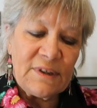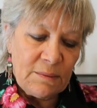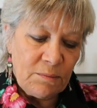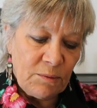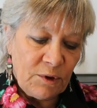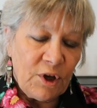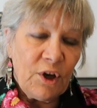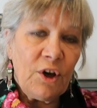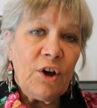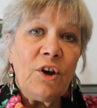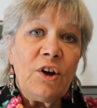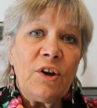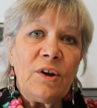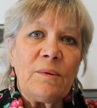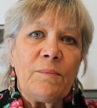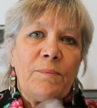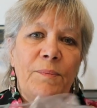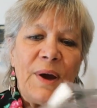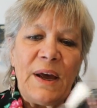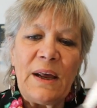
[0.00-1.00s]
some
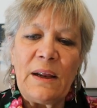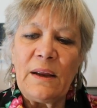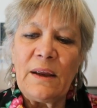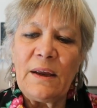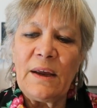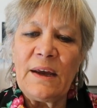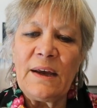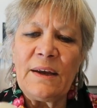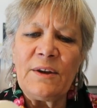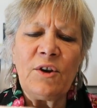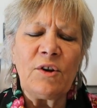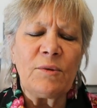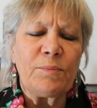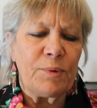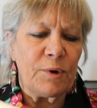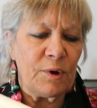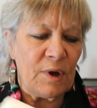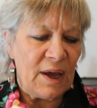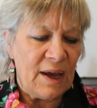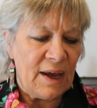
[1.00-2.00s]
curtain
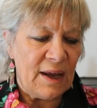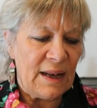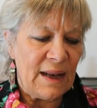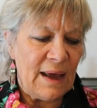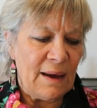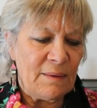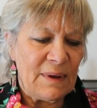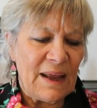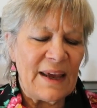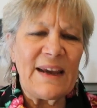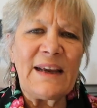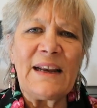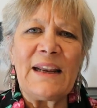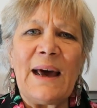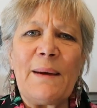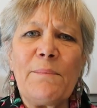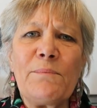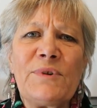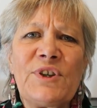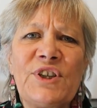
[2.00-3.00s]
like a
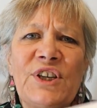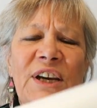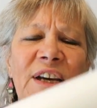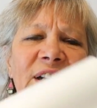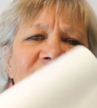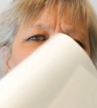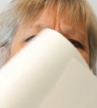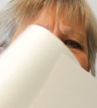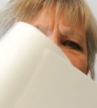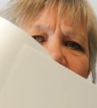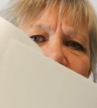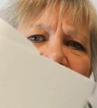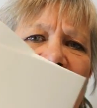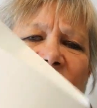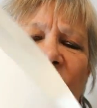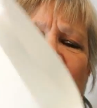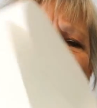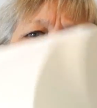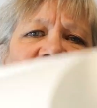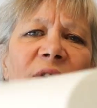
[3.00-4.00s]
lampshade type
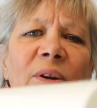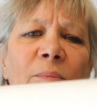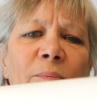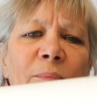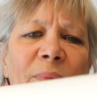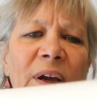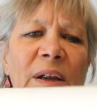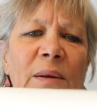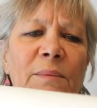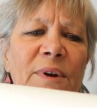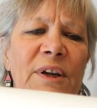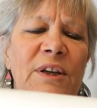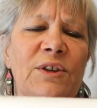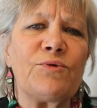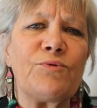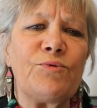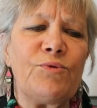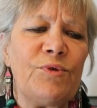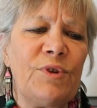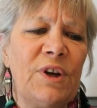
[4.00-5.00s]
of curtain pelmet.
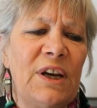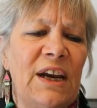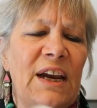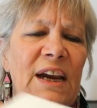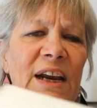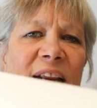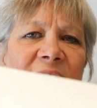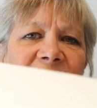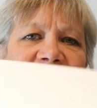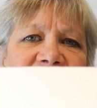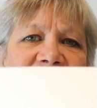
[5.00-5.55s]
It's really